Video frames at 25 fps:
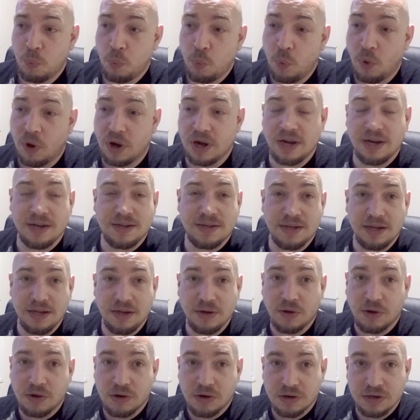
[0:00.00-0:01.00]
want to see
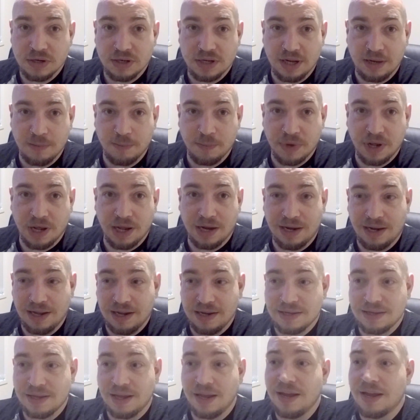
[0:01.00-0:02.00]
your content, but
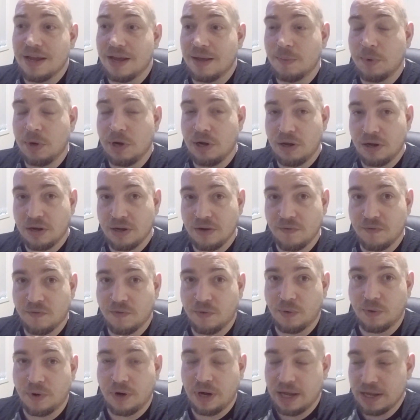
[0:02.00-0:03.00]
unless they come looking
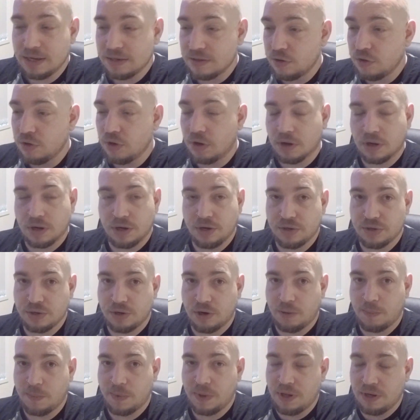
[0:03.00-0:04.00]
for it, it's not going to show
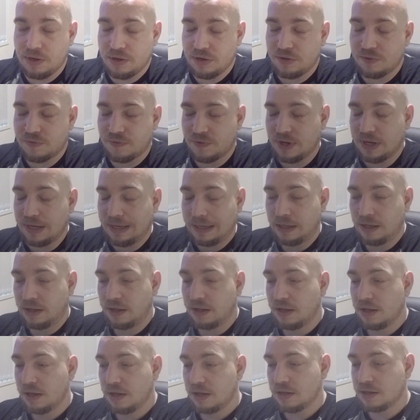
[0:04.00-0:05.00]
up in their newsfeed.
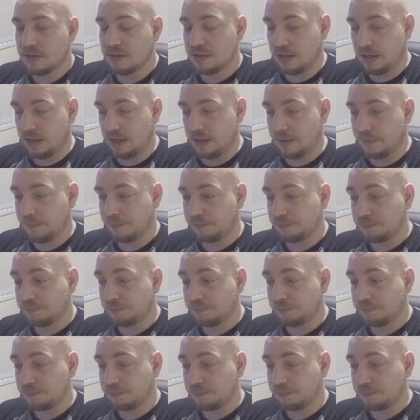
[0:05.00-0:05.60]
So yeah.